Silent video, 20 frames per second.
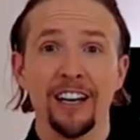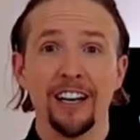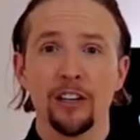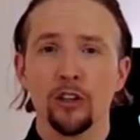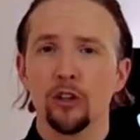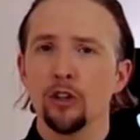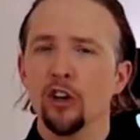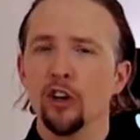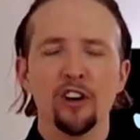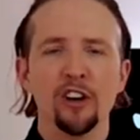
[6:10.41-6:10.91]

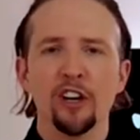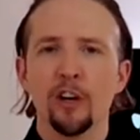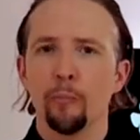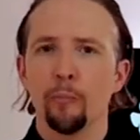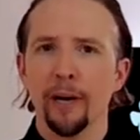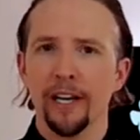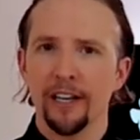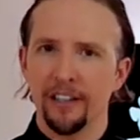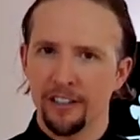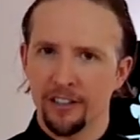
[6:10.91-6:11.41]
Not a
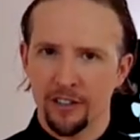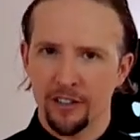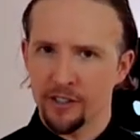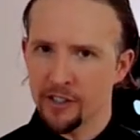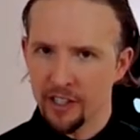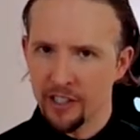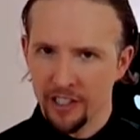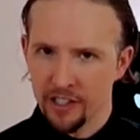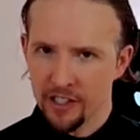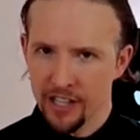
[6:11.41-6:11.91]
competitor as
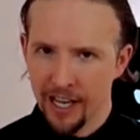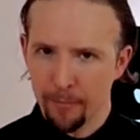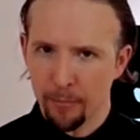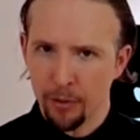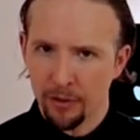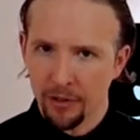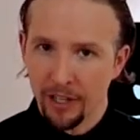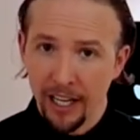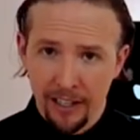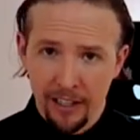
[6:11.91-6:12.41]
an example,
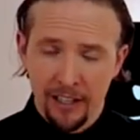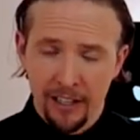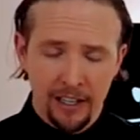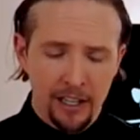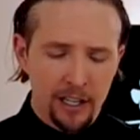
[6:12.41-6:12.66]
okay?